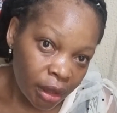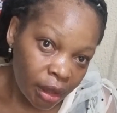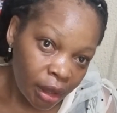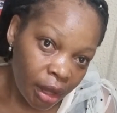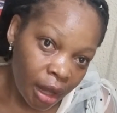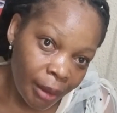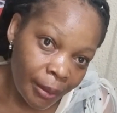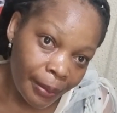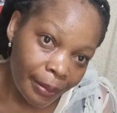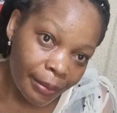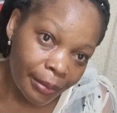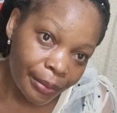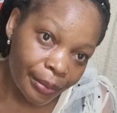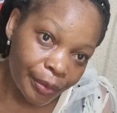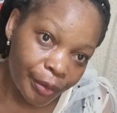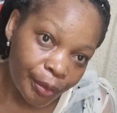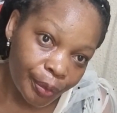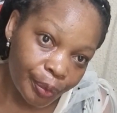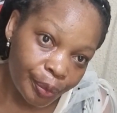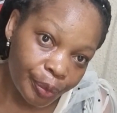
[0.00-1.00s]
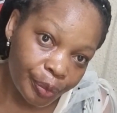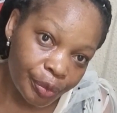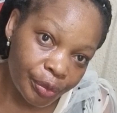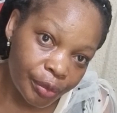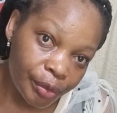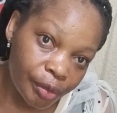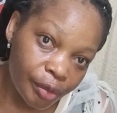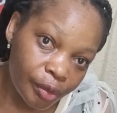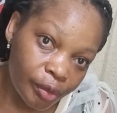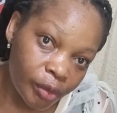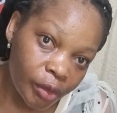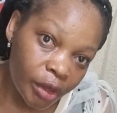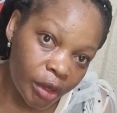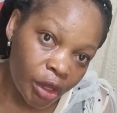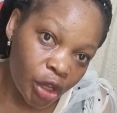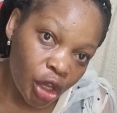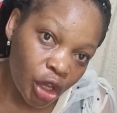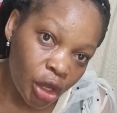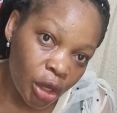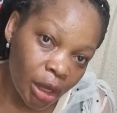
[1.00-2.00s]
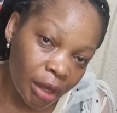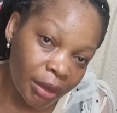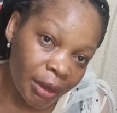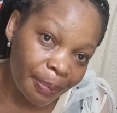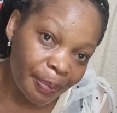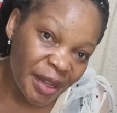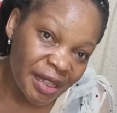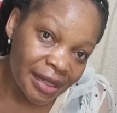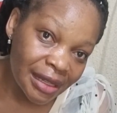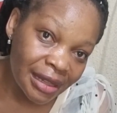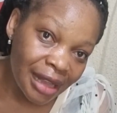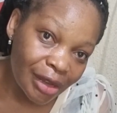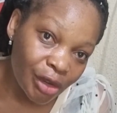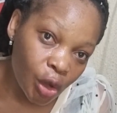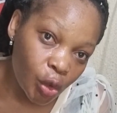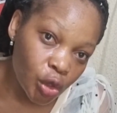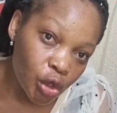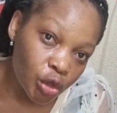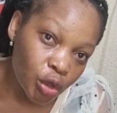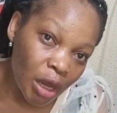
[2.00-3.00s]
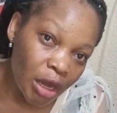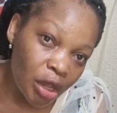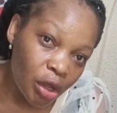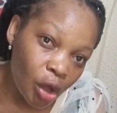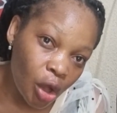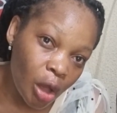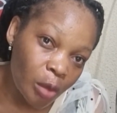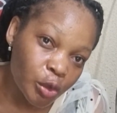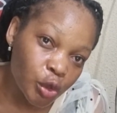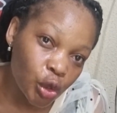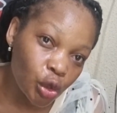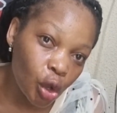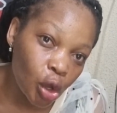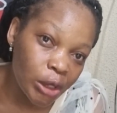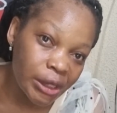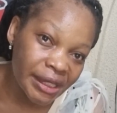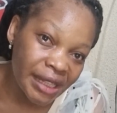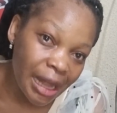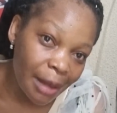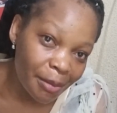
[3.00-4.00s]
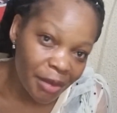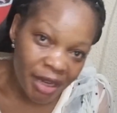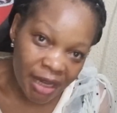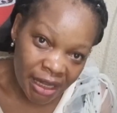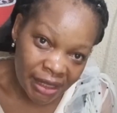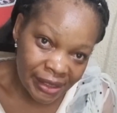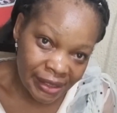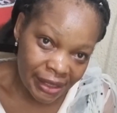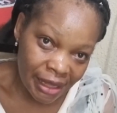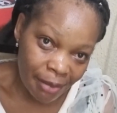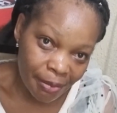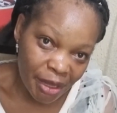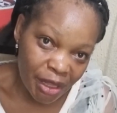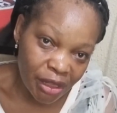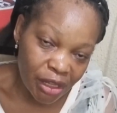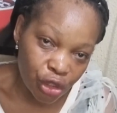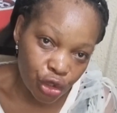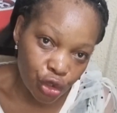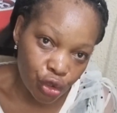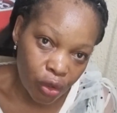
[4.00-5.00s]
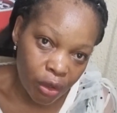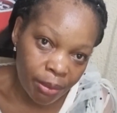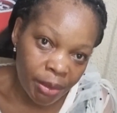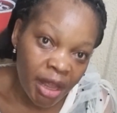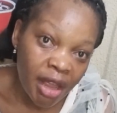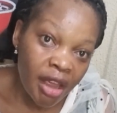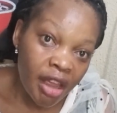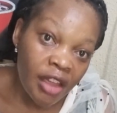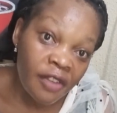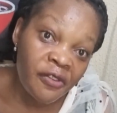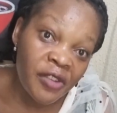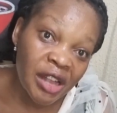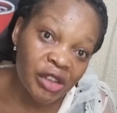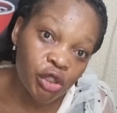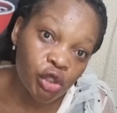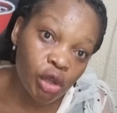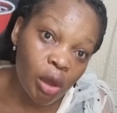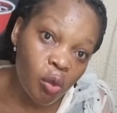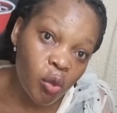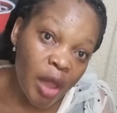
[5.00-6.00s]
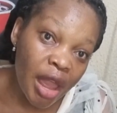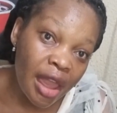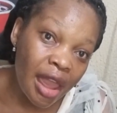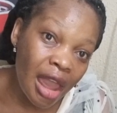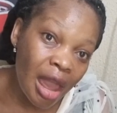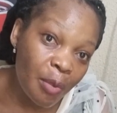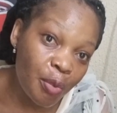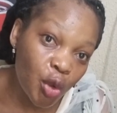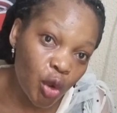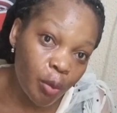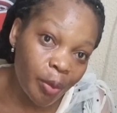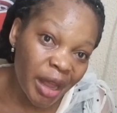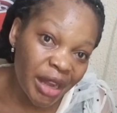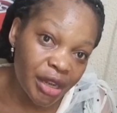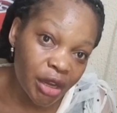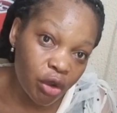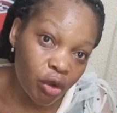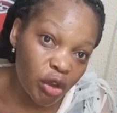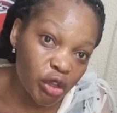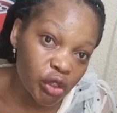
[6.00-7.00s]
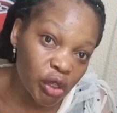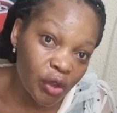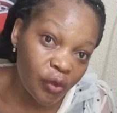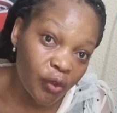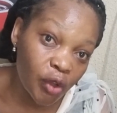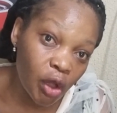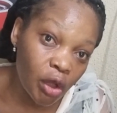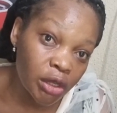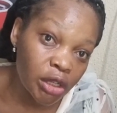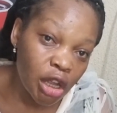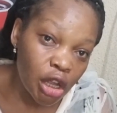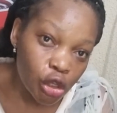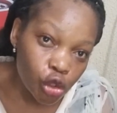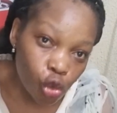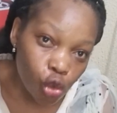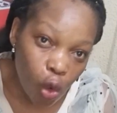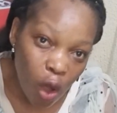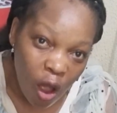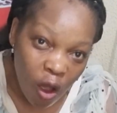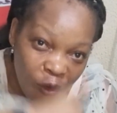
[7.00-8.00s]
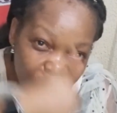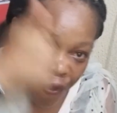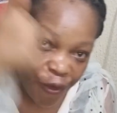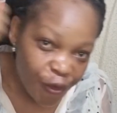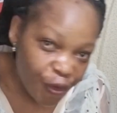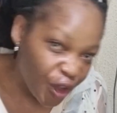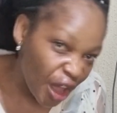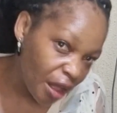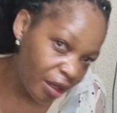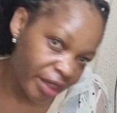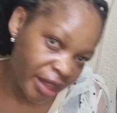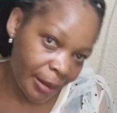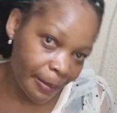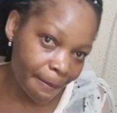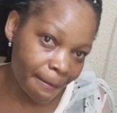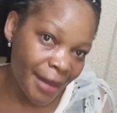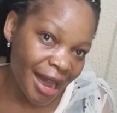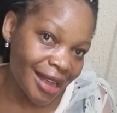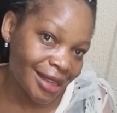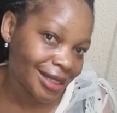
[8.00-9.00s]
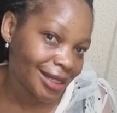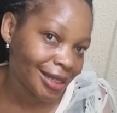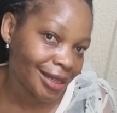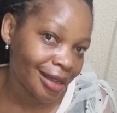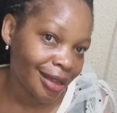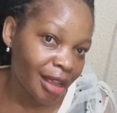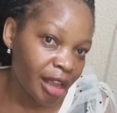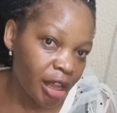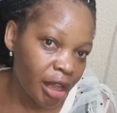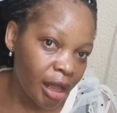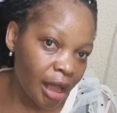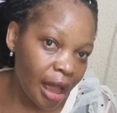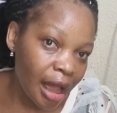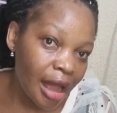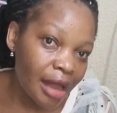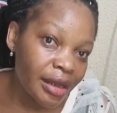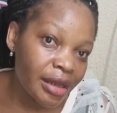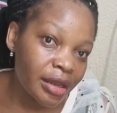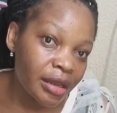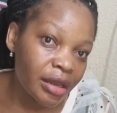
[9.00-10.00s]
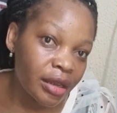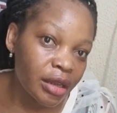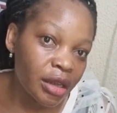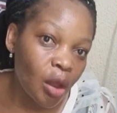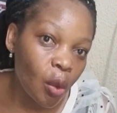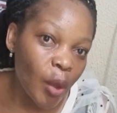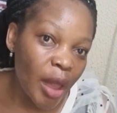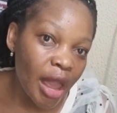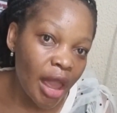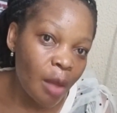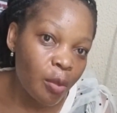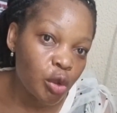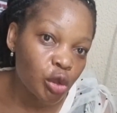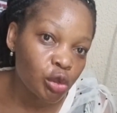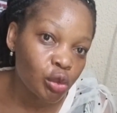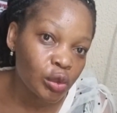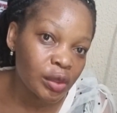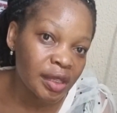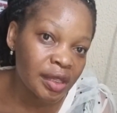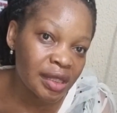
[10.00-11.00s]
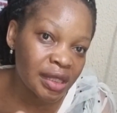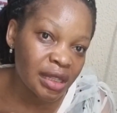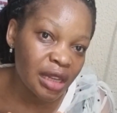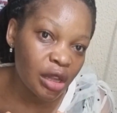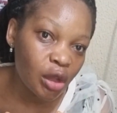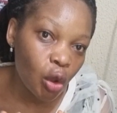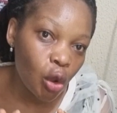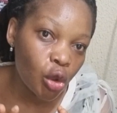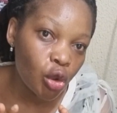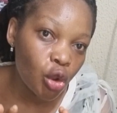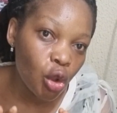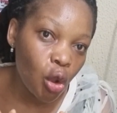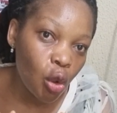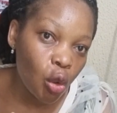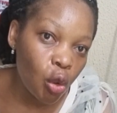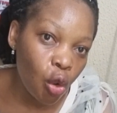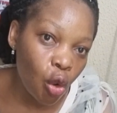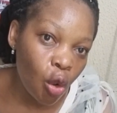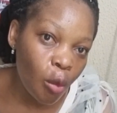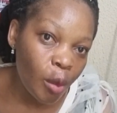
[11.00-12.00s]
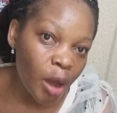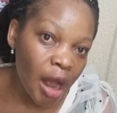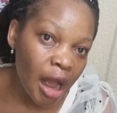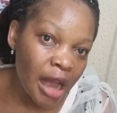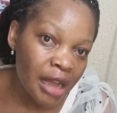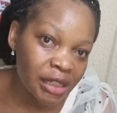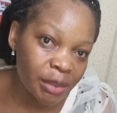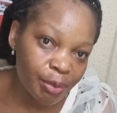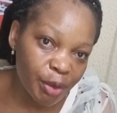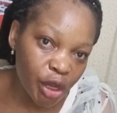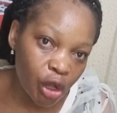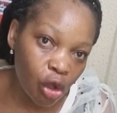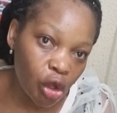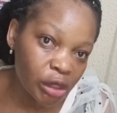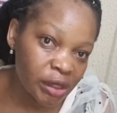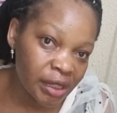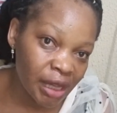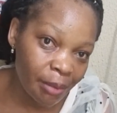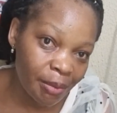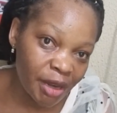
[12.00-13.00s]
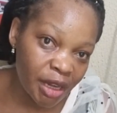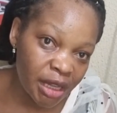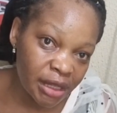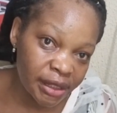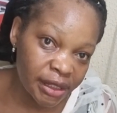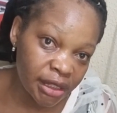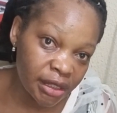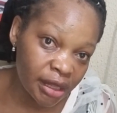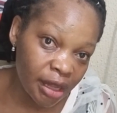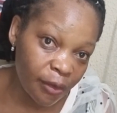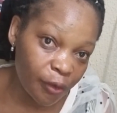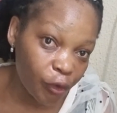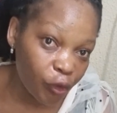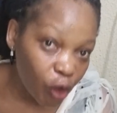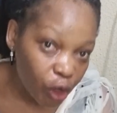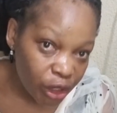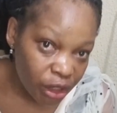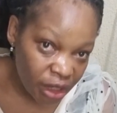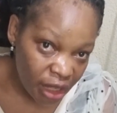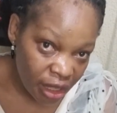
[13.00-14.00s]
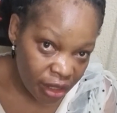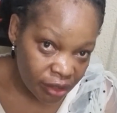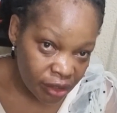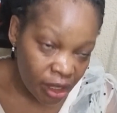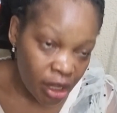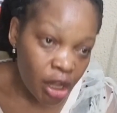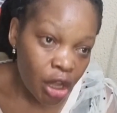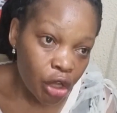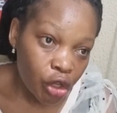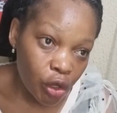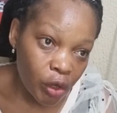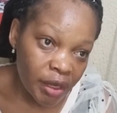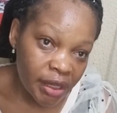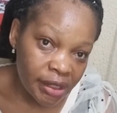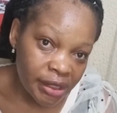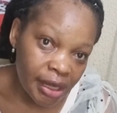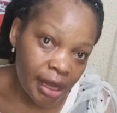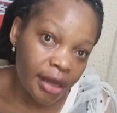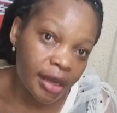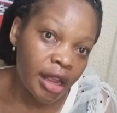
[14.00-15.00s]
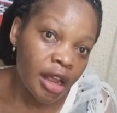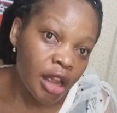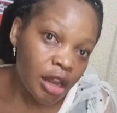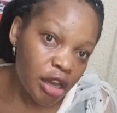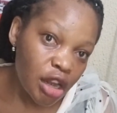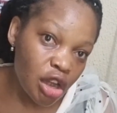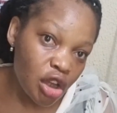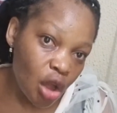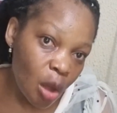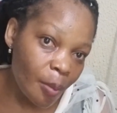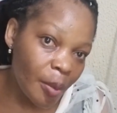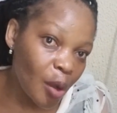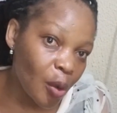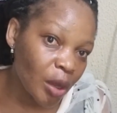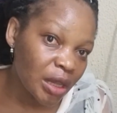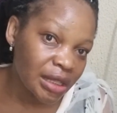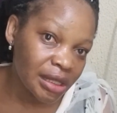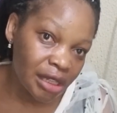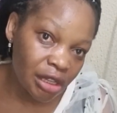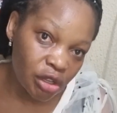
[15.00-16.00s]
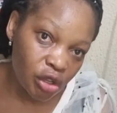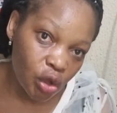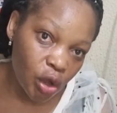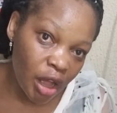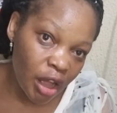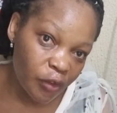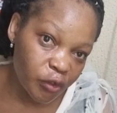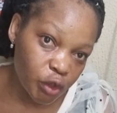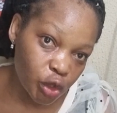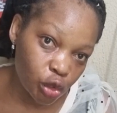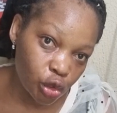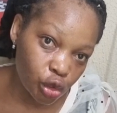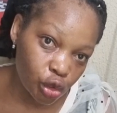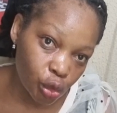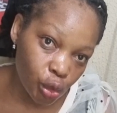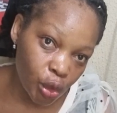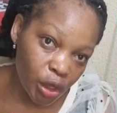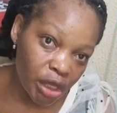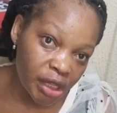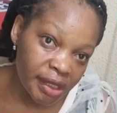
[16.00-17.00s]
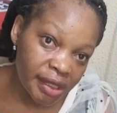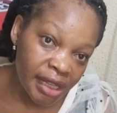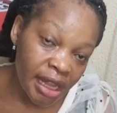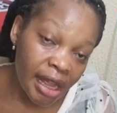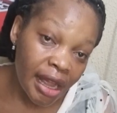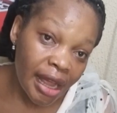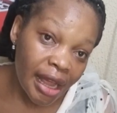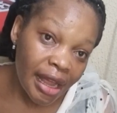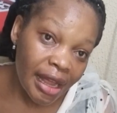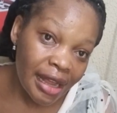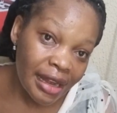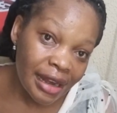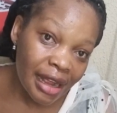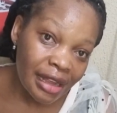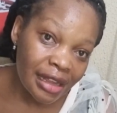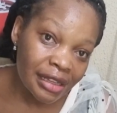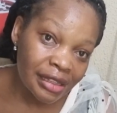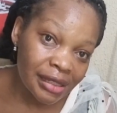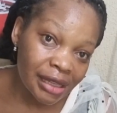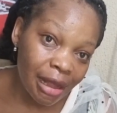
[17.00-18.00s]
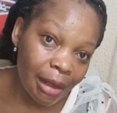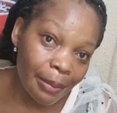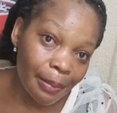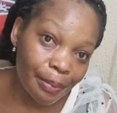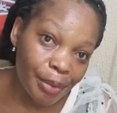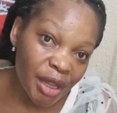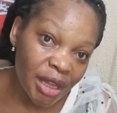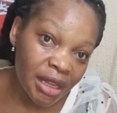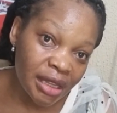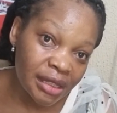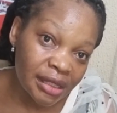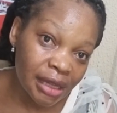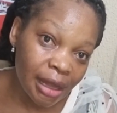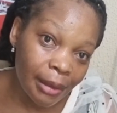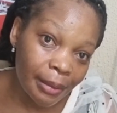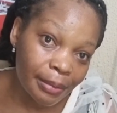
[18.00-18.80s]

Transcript: the person that usually comes to contaminate them in the dream. In fact, some were able, by the grace of God, to unveil the mask, and they were able to see or know whom has been contaminating them for years. You understand? The number one thing you have to do is either be it